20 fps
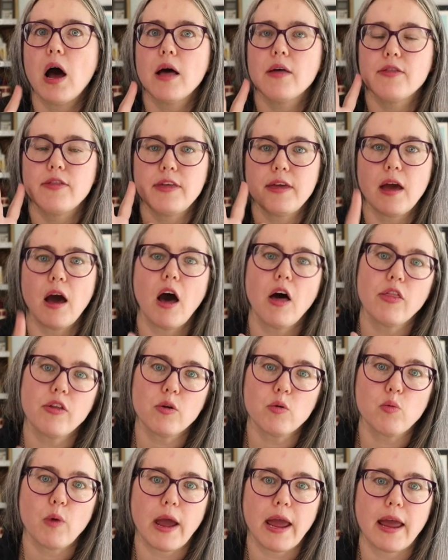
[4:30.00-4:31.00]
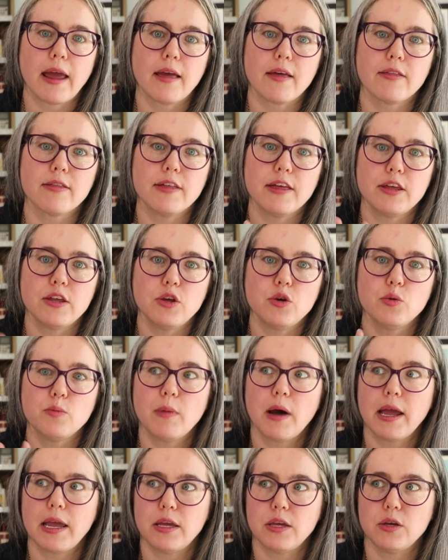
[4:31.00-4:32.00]
The other way that you
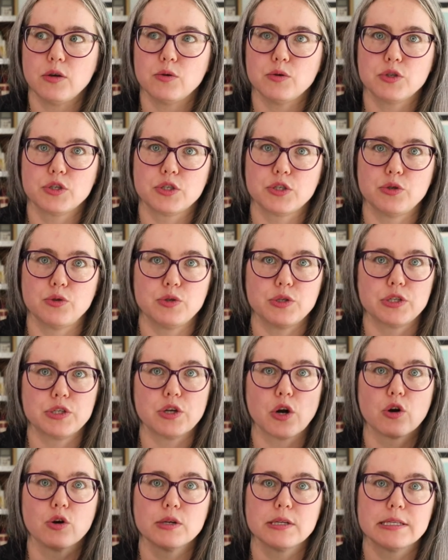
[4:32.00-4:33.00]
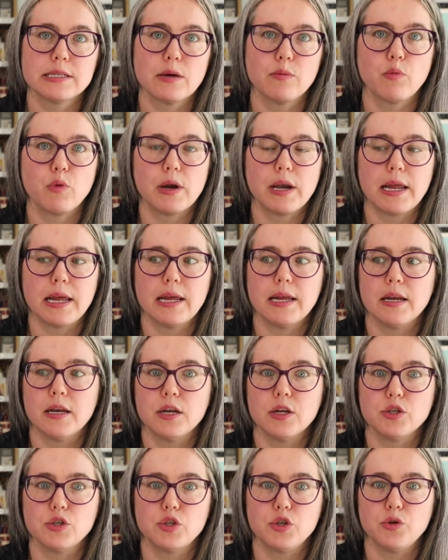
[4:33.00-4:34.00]
might use to start someone
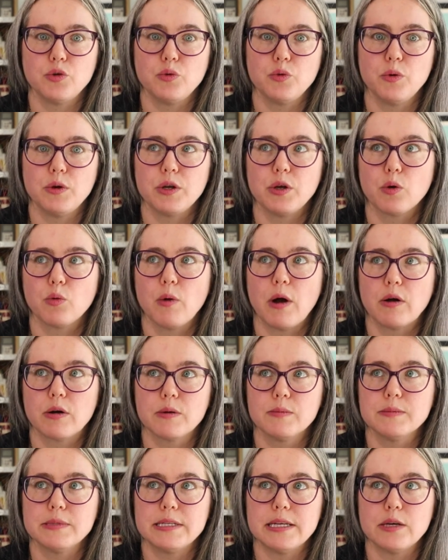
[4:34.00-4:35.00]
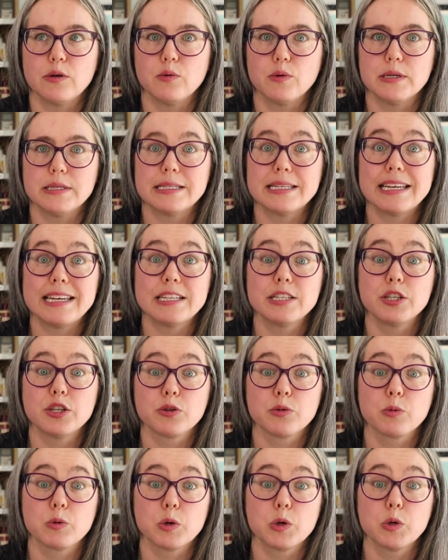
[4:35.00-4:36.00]
into your welcome sequence is
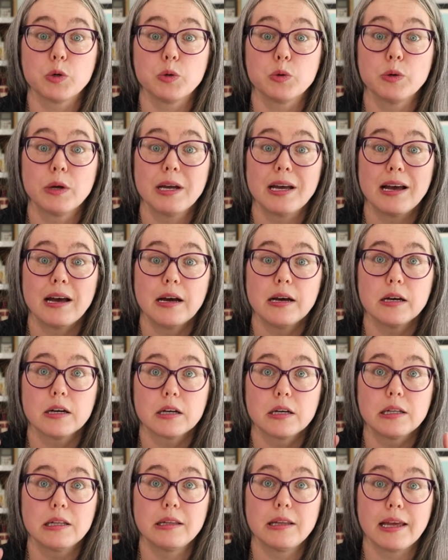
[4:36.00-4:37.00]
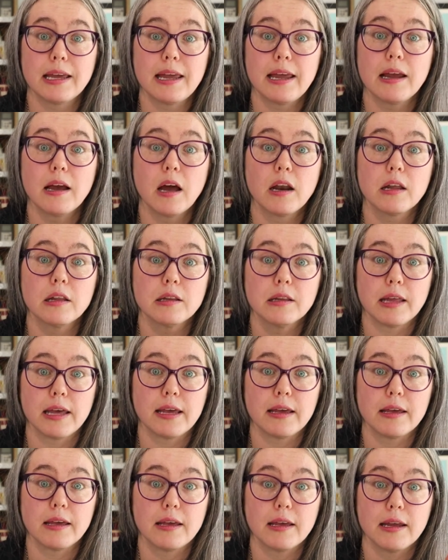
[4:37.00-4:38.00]
through clicking on a
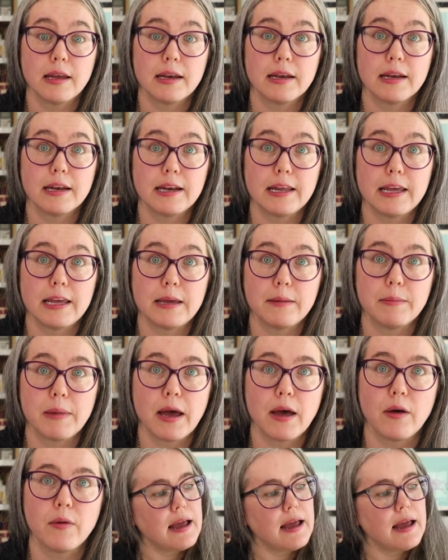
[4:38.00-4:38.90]
link in an email.